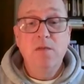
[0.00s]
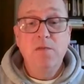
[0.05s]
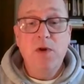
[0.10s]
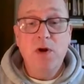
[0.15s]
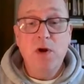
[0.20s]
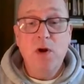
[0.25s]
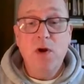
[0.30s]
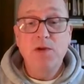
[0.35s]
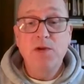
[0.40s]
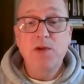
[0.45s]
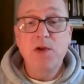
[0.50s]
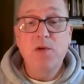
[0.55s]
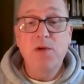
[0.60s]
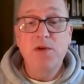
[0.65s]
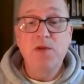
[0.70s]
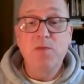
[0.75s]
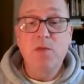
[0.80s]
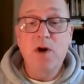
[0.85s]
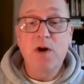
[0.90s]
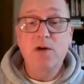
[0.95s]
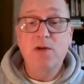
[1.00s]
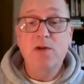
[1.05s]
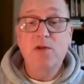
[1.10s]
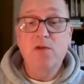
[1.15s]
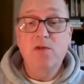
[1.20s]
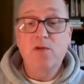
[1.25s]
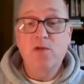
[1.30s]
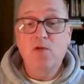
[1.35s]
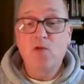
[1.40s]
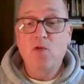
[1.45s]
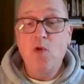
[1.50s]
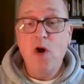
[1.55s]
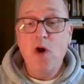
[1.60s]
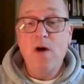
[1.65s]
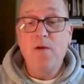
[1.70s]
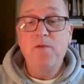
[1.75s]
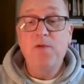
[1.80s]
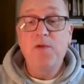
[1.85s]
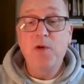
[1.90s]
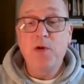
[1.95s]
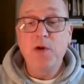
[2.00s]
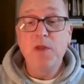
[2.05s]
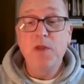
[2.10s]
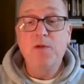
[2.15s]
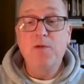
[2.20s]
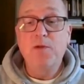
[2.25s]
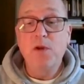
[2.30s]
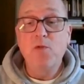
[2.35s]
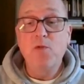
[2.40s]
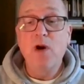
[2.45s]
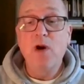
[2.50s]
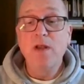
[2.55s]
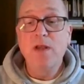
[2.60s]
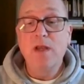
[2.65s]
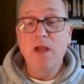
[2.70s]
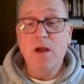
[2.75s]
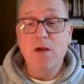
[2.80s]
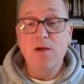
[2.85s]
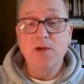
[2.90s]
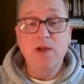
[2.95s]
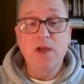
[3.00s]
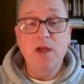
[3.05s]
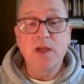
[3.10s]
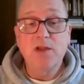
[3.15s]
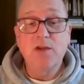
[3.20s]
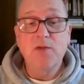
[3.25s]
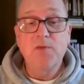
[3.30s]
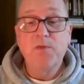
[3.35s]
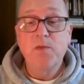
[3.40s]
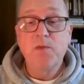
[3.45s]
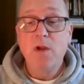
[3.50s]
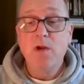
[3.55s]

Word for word: but also, as Mark 12, 30 and 31 tells us,